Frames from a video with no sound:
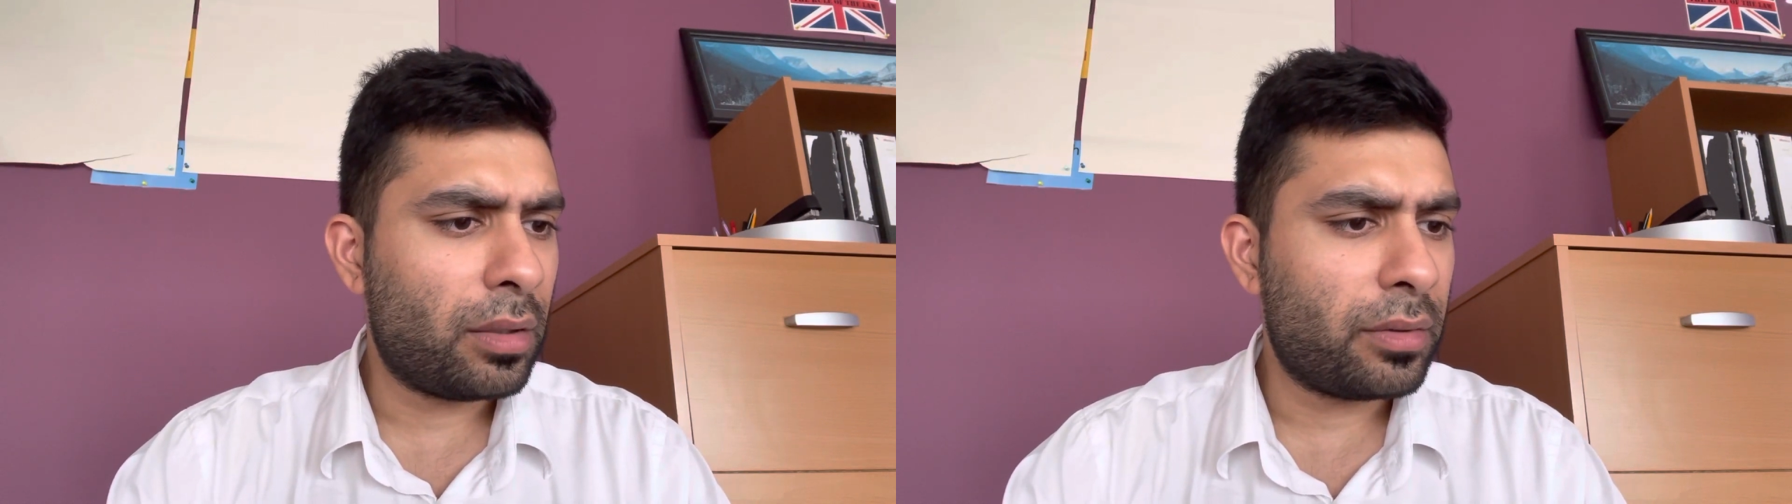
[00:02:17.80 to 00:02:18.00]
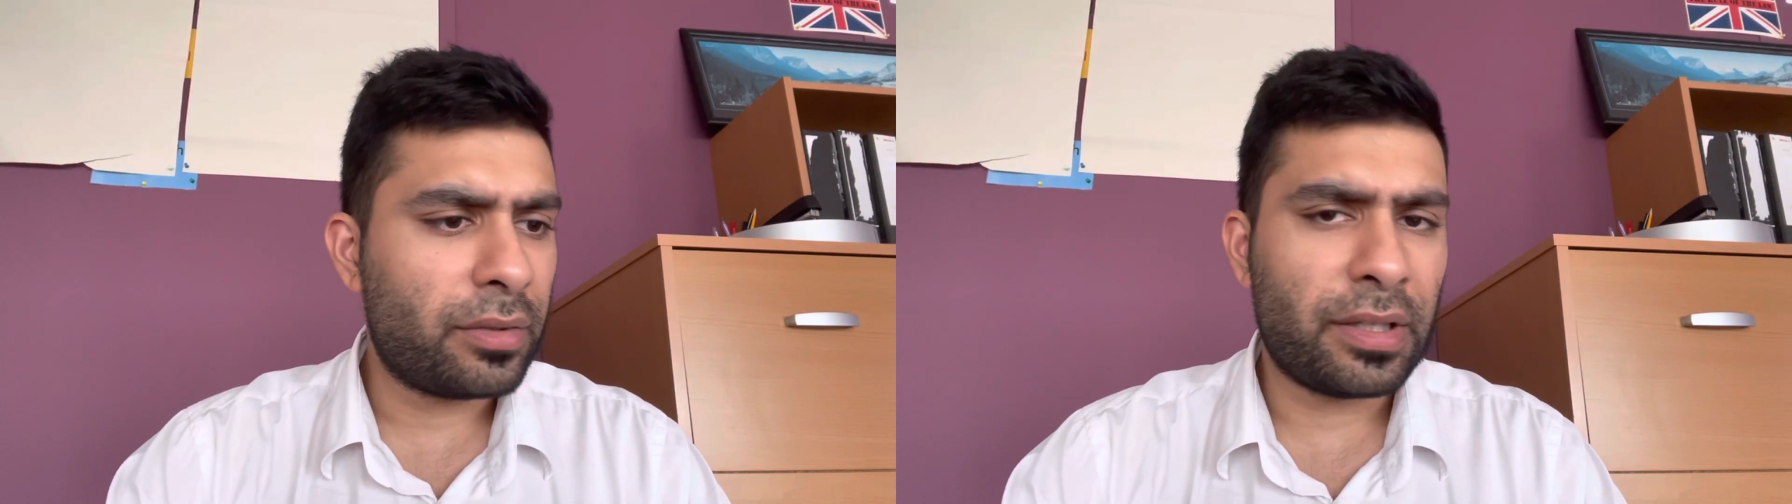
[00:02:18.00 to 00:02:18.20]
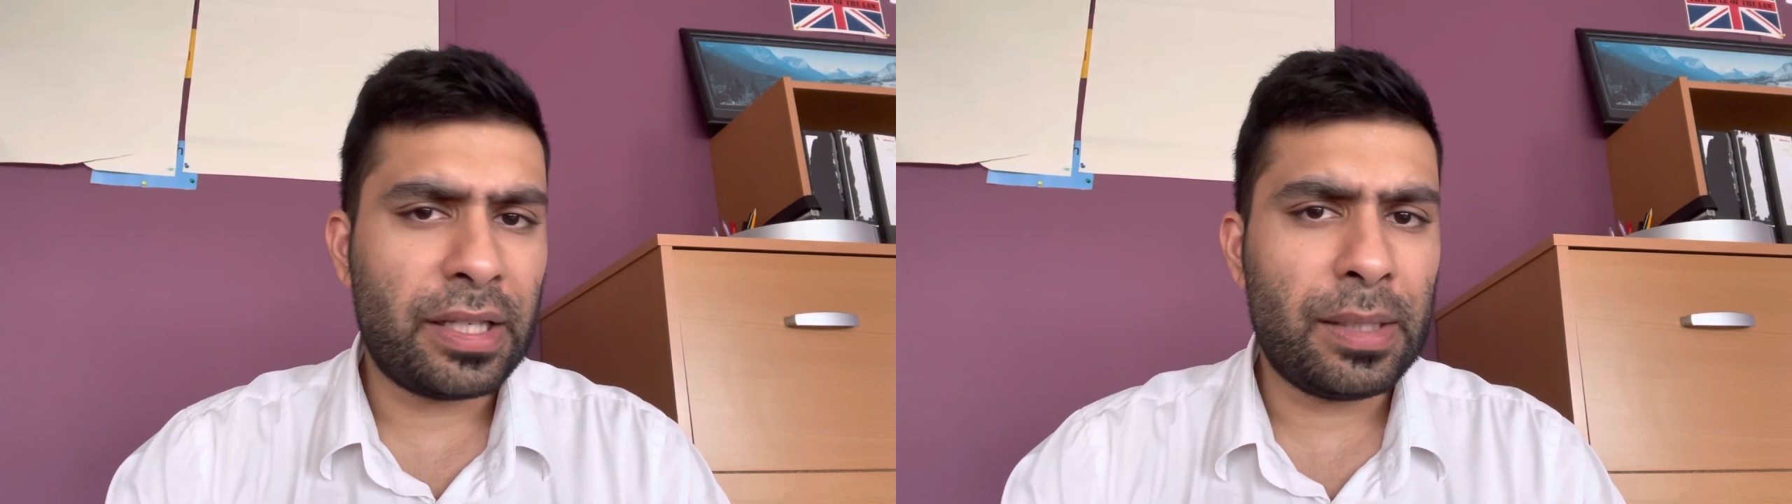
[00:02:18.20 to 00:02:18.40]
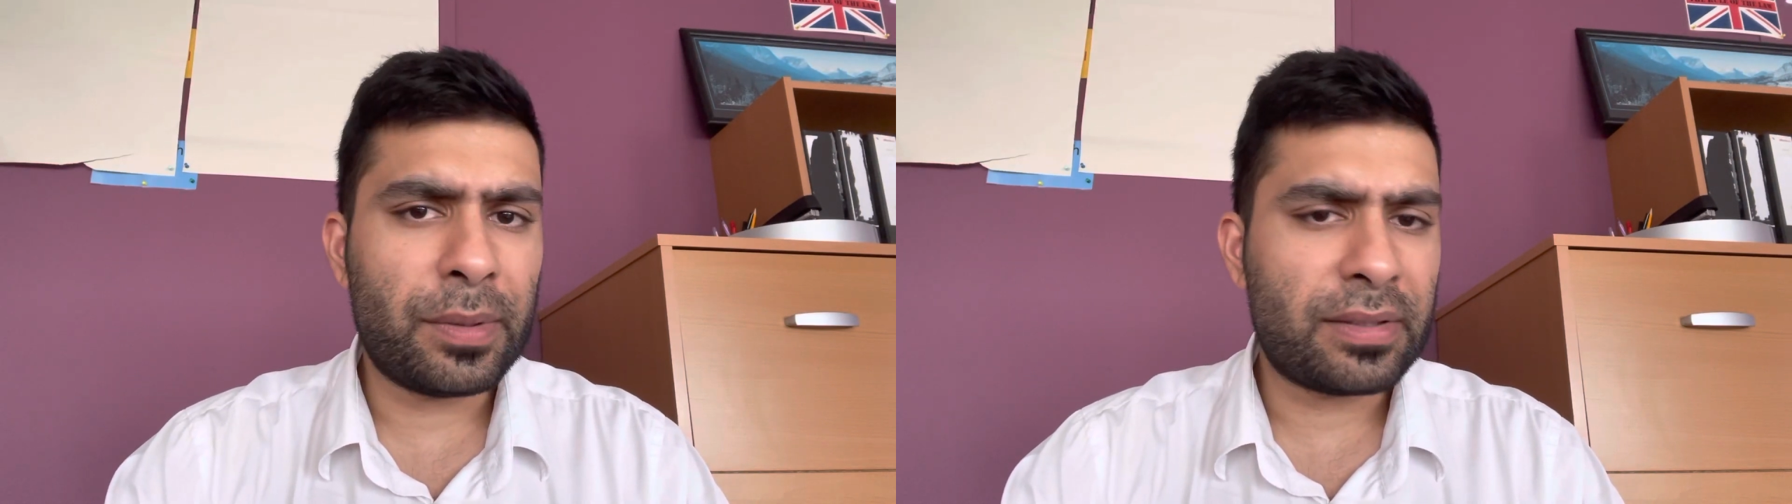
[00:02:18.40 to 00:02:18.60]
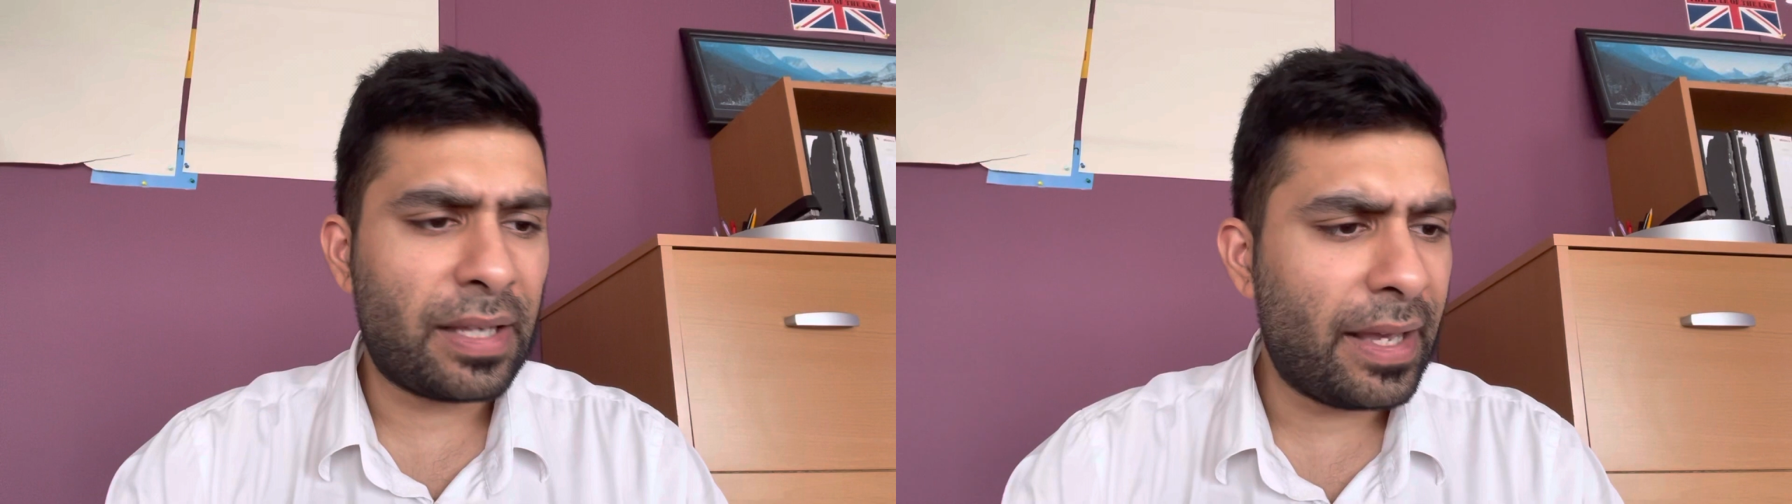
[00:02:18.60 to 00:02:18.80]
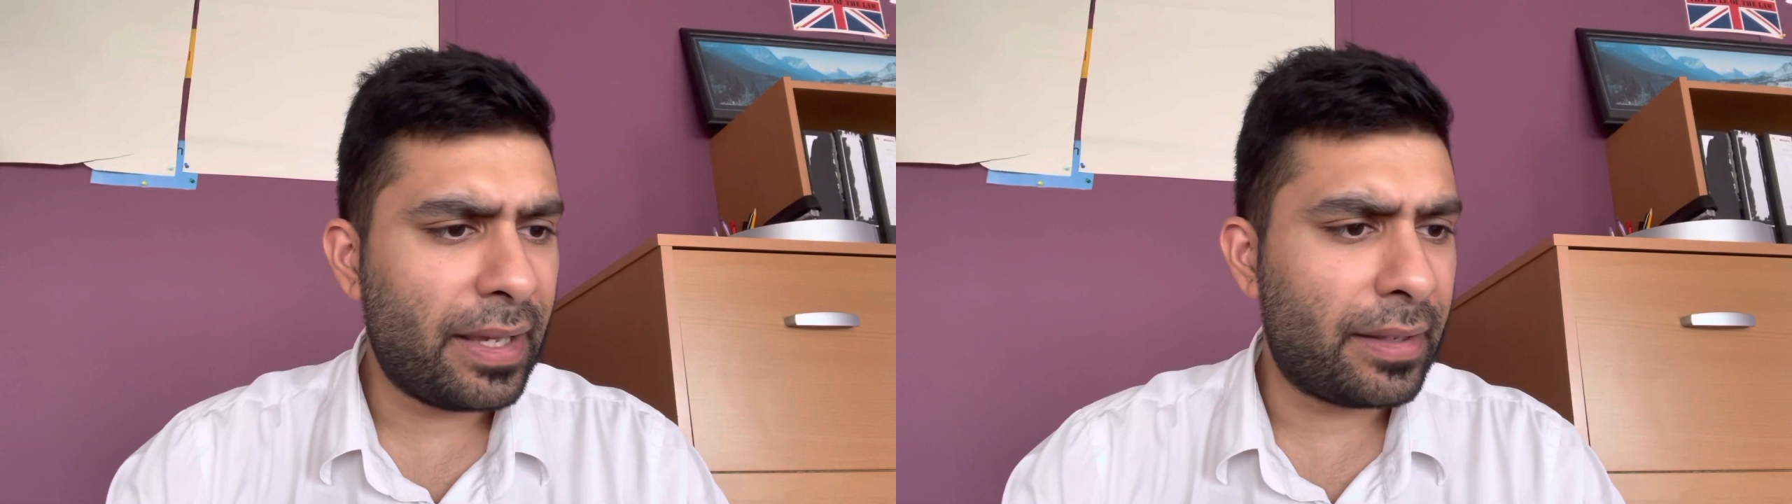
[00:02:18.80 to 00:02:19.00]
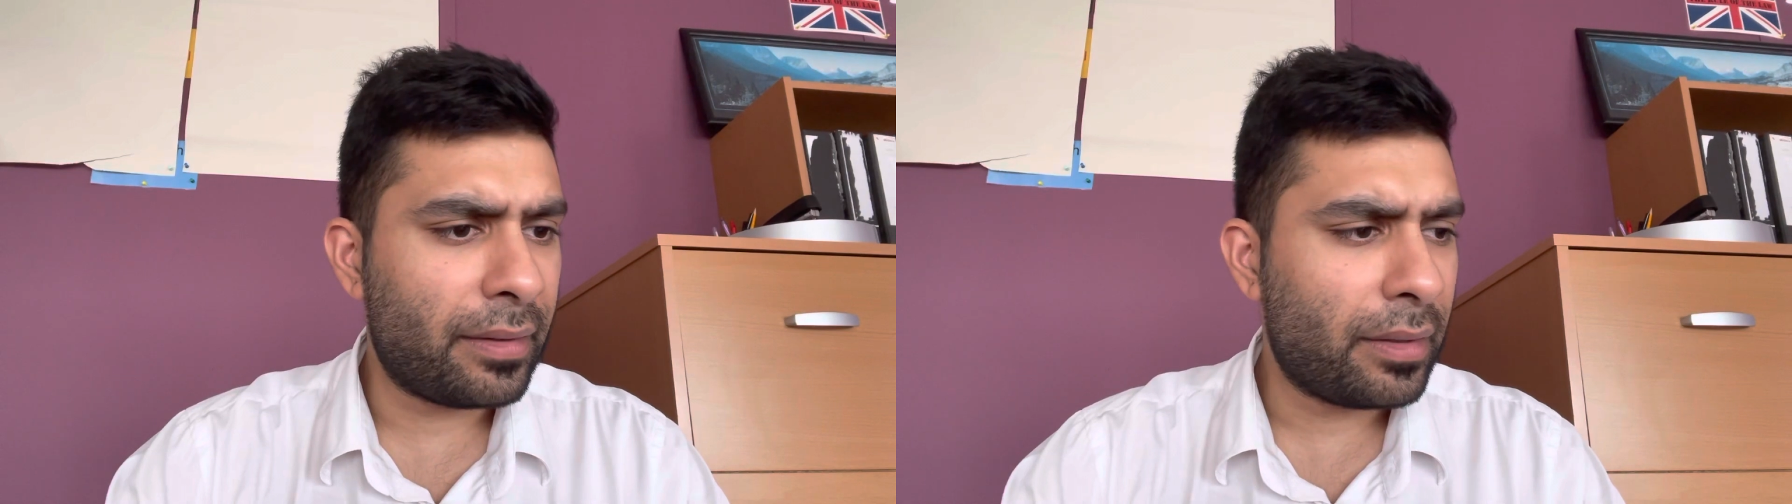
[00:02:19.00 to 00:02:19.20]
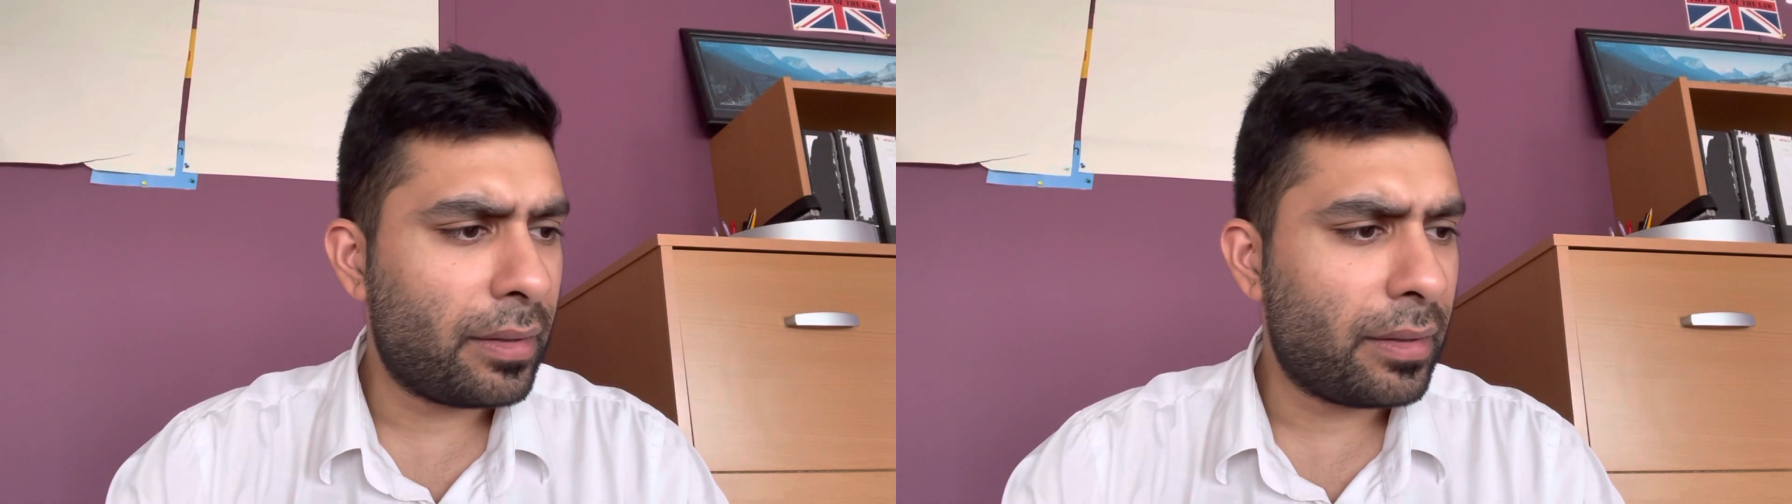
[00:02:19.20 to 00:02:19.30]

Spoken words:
to keep his head